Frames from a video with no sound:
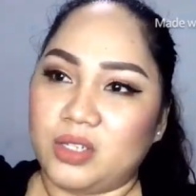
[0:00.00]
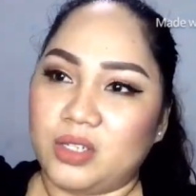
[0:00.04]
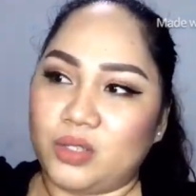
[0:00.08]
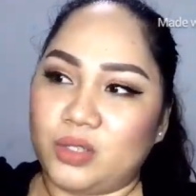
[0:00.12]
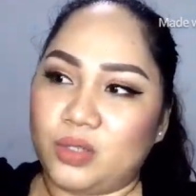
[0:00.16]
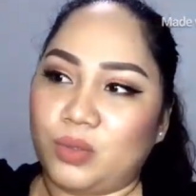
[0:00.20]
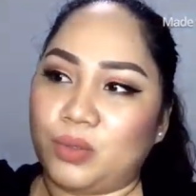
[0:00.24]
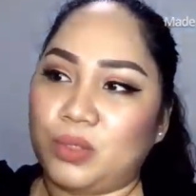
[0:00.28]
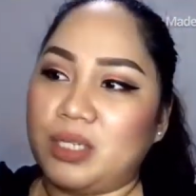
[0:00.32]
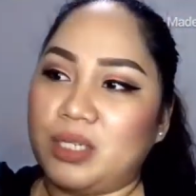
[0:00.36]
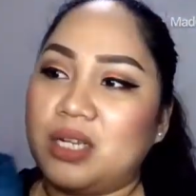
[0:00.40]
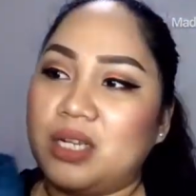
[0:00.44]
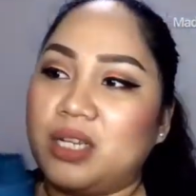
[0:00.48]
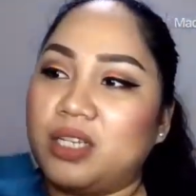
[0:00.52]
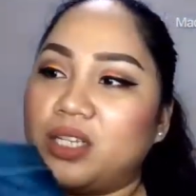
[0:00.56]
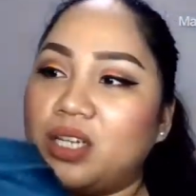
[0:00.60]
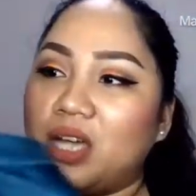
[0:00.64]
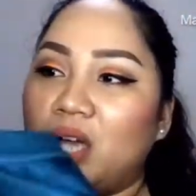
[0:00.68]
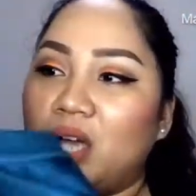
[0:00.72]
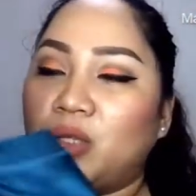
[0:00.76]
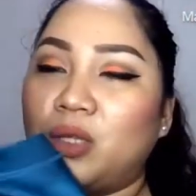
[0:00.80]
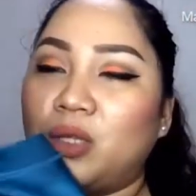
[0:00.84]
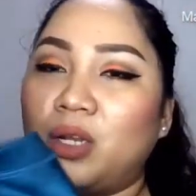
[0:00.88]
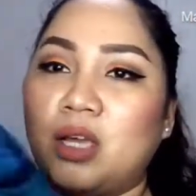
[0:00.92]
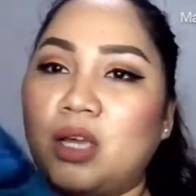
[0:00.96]
So,
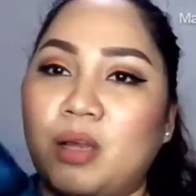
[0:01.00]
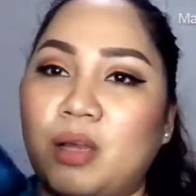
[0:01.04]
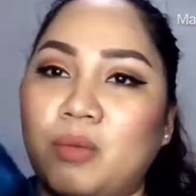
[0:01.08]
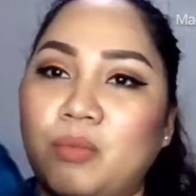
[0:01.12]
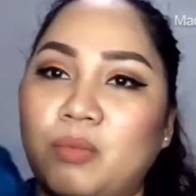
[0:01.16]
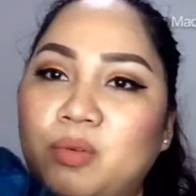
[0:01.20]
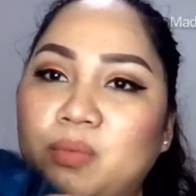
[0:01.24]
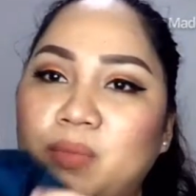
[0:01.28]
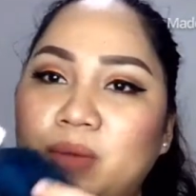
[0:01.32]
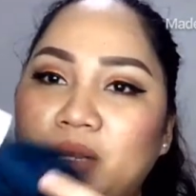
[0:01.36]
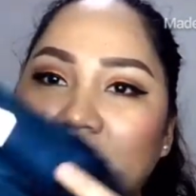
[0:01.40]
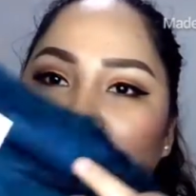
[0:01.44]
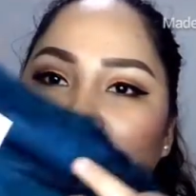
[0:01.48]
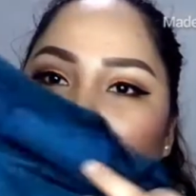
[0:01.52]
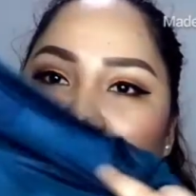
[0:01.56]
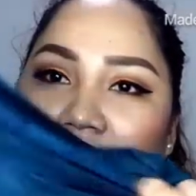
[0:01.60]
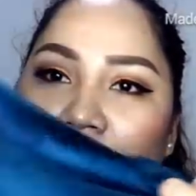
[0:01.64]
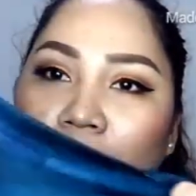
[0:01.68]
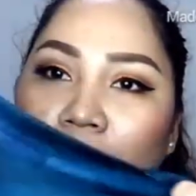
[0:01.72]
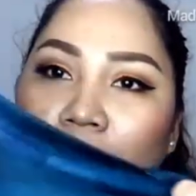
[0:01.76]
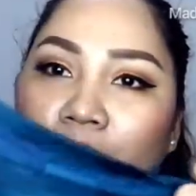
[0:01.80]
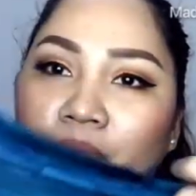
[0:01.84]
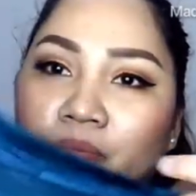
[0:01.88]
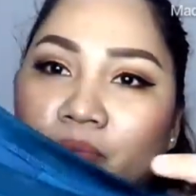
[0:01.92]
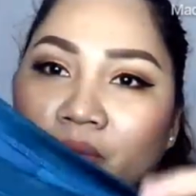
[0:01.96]
sinadya ko talagang bumili
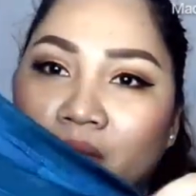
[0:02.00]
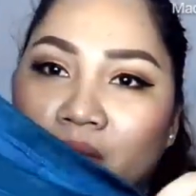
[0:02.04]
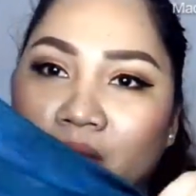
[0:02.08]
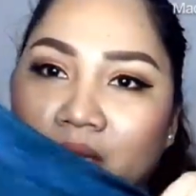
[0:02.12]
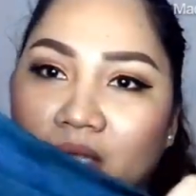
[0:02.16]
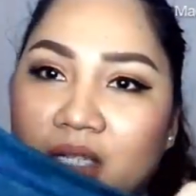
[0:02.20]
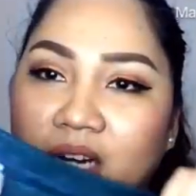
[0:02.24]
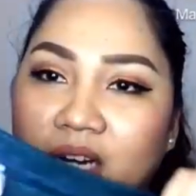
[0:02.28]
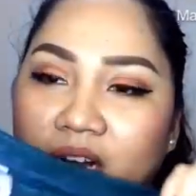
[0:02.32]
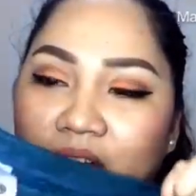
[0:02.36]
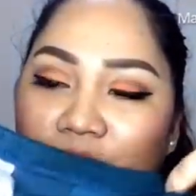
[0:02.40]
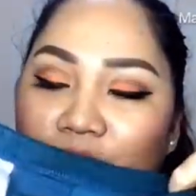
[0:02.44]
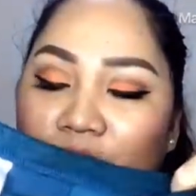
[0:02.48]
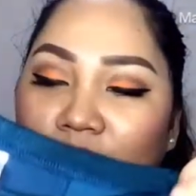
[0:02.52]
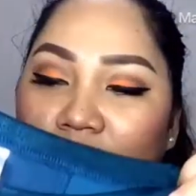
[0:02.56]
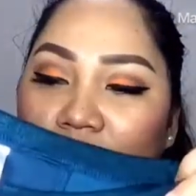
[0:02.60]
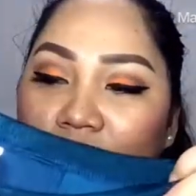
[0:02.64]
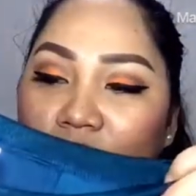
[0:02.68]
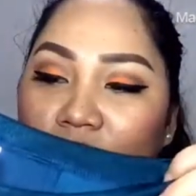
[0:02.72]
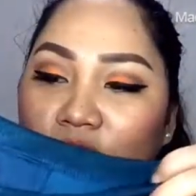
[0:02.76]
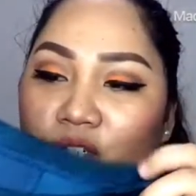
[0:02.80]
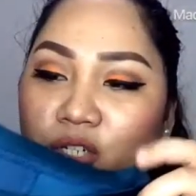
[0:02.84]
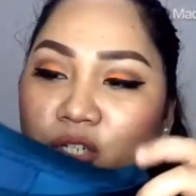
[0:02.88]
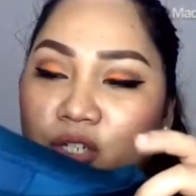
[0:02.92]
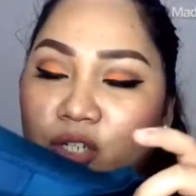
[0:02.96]
ng dry fit
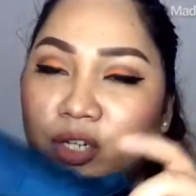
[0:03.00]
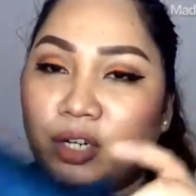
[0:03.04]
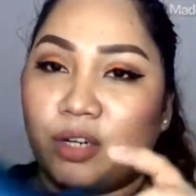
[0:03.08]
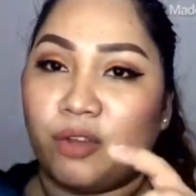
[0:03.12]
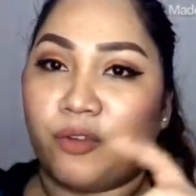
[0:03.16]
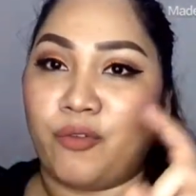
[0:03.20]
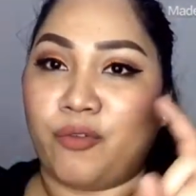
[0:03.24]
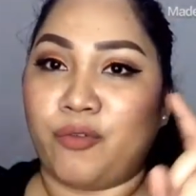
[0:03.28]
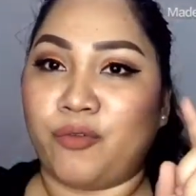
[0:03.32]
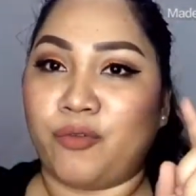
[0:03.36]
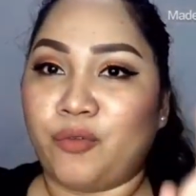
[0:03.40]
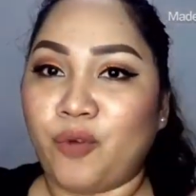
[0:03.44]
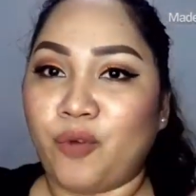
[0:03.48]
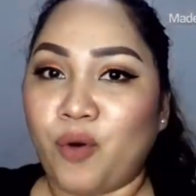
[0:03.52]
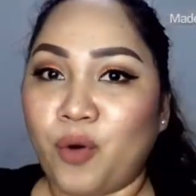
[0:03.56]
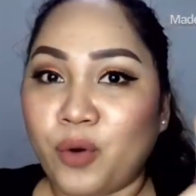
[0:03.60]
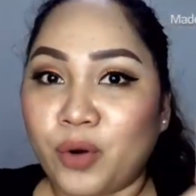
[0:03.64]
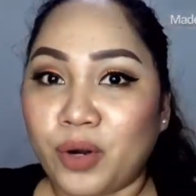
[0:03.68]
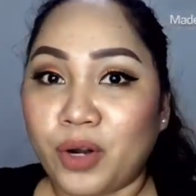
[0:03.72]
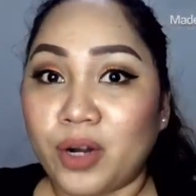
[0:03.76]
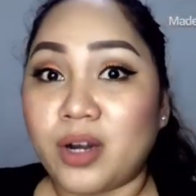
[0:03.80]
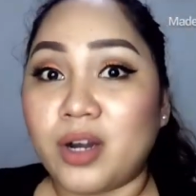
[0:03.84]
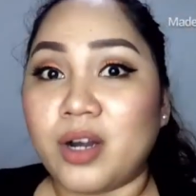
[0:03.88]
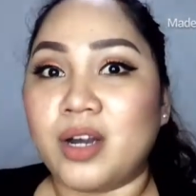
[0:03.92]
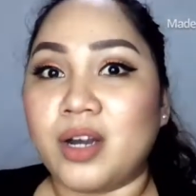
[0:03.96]
na shirt
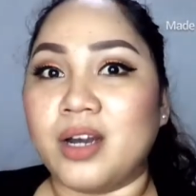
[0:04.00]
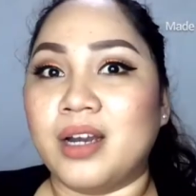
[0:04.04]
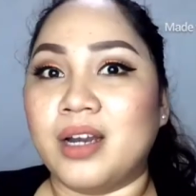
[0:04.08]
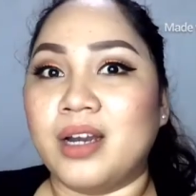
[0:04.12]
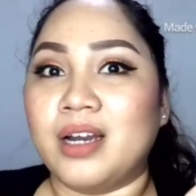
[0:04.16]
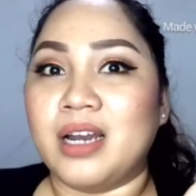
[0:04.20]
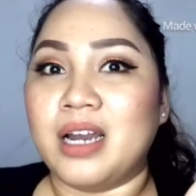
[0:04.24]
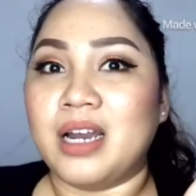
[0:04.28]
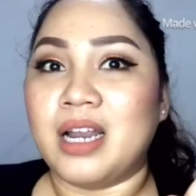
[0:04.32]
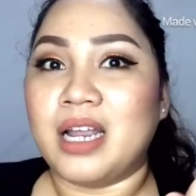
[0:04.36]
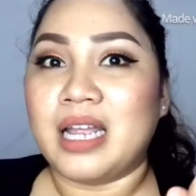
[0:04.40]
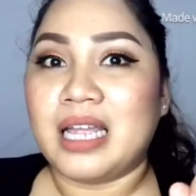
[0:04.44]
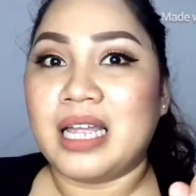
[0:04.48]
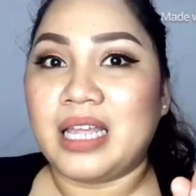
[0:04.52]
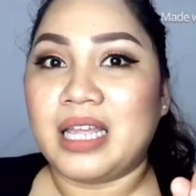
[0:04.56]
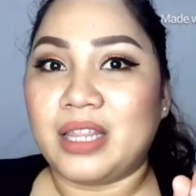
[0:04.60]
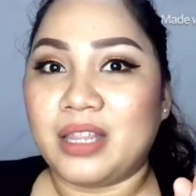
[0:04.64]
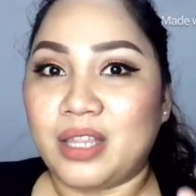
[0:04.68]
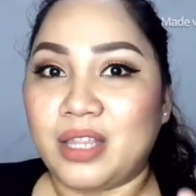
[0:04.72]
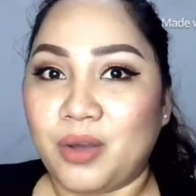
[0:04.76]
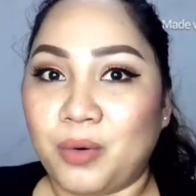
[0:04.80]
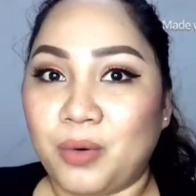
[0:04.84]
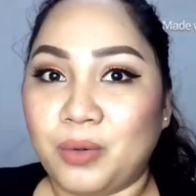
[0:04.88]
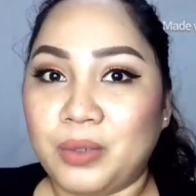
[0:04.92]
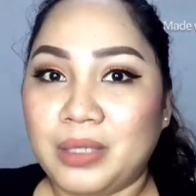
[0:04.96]
for
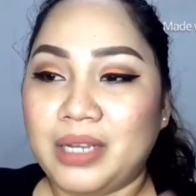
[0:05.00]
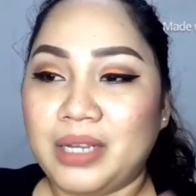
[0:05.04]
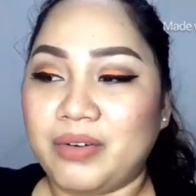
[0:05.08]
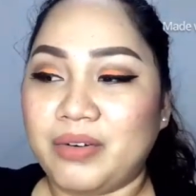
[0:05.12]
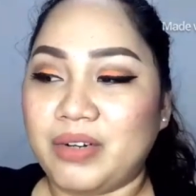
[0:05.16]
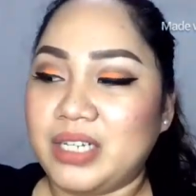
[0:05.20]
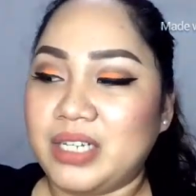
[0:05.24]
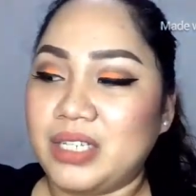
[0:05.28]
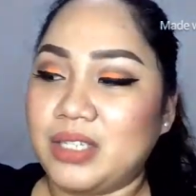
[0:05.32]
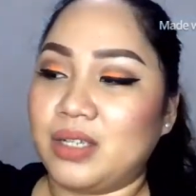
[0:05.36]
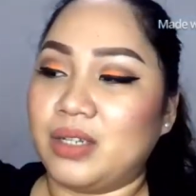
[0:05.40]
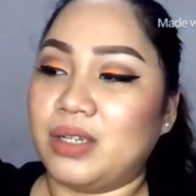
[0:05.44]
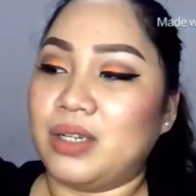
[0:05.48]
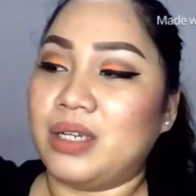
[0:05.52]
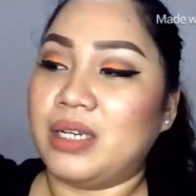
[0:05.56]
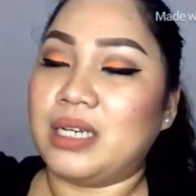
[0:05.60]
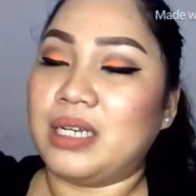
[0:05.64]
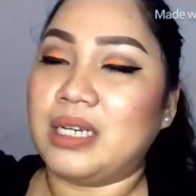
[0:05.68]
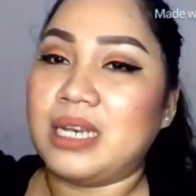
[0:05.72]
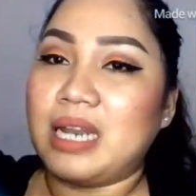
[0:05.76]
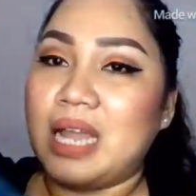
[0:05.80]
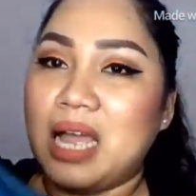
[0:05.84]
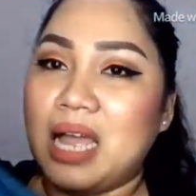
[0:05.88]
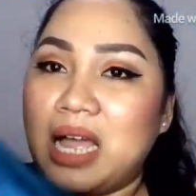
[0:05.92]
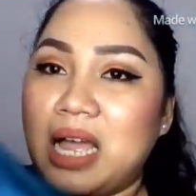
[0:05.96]
the only reason
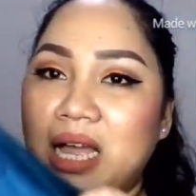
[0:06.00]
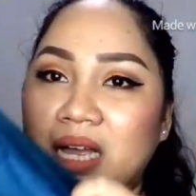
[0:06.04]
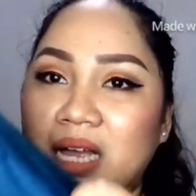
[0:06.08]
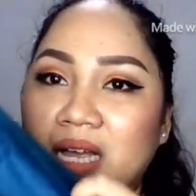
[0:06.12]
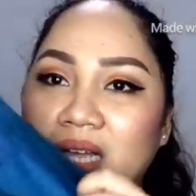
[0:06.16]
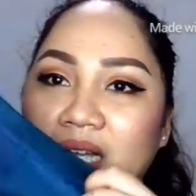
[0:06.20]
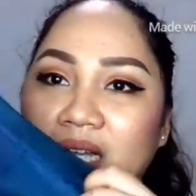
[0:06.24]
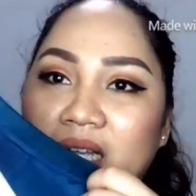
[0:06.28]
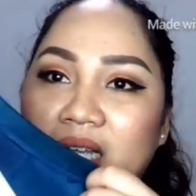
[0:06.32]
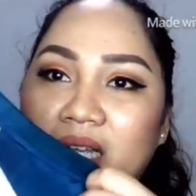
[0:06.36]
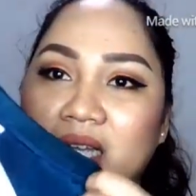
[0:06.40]
na